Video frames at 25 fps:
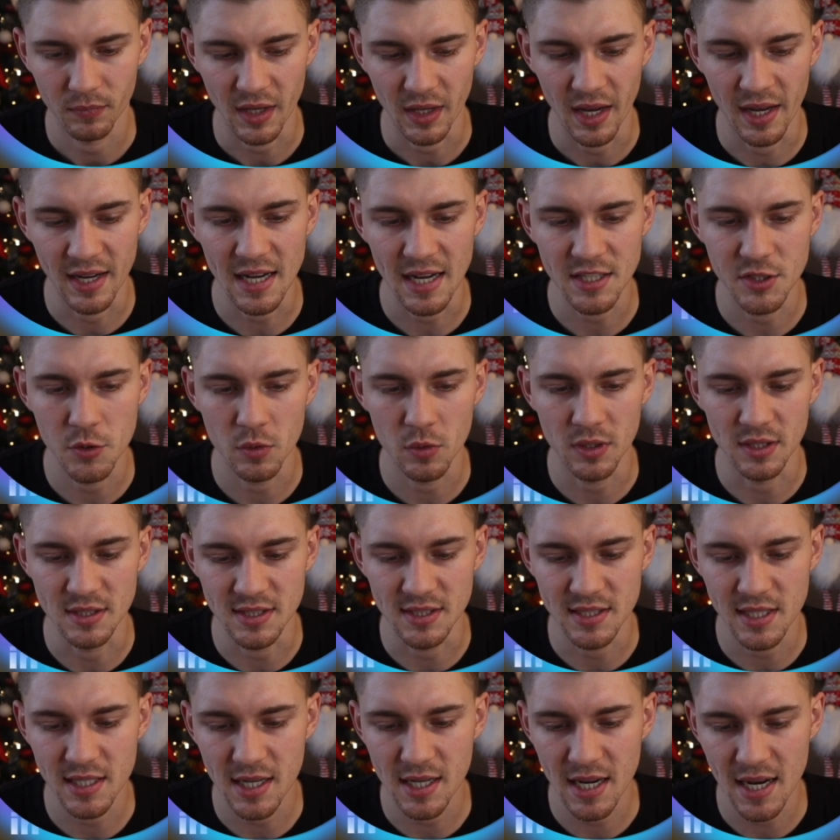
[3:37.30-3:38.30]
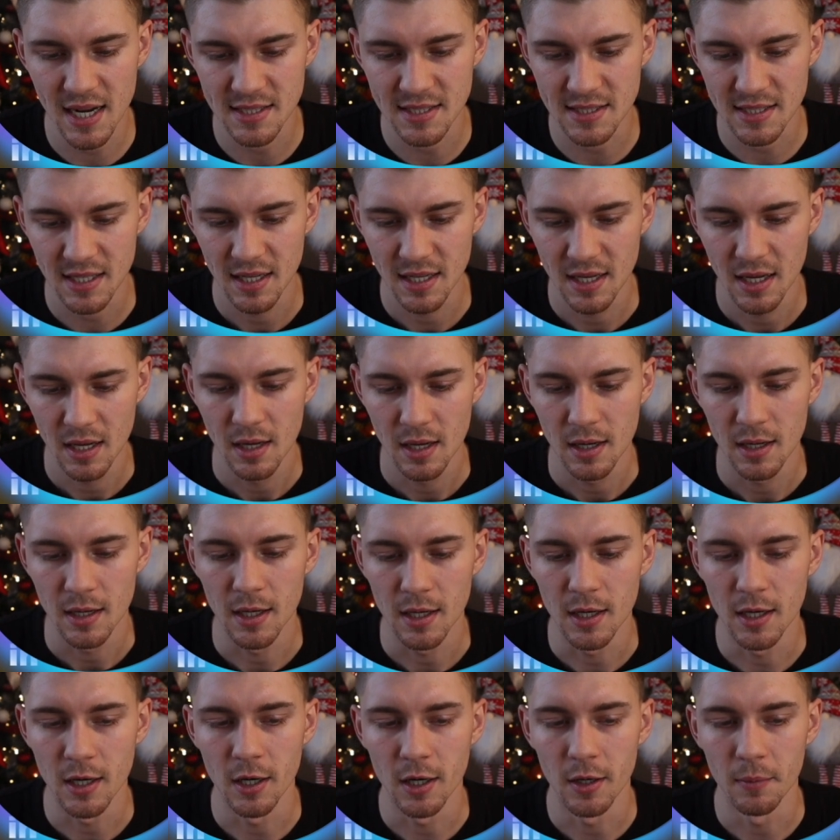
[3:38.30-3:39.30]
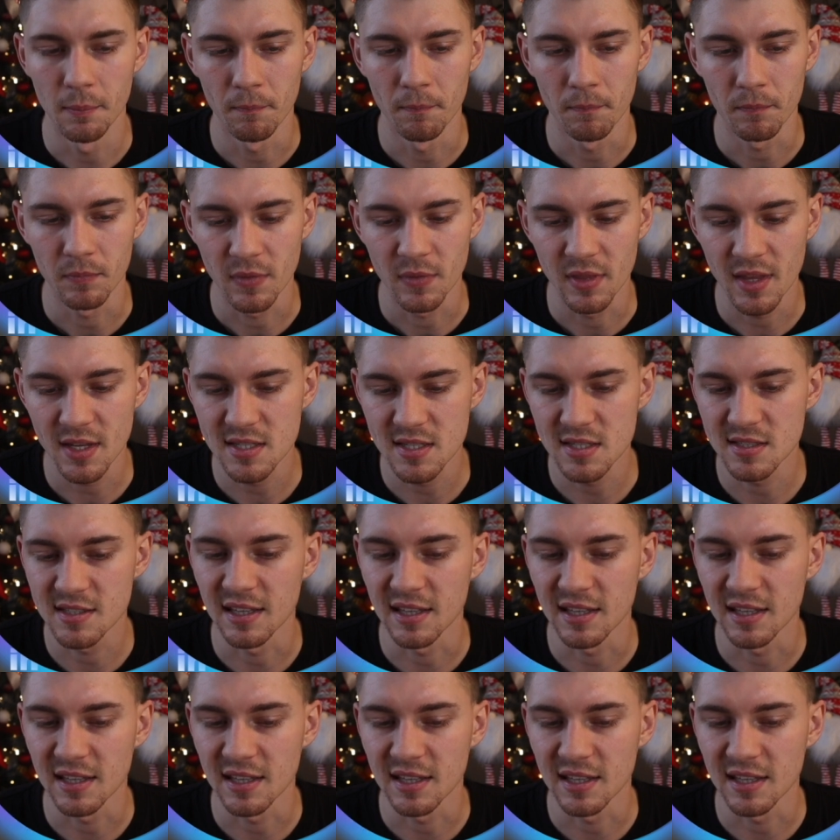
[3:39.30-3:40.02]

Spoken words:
And as you can see, guys, this is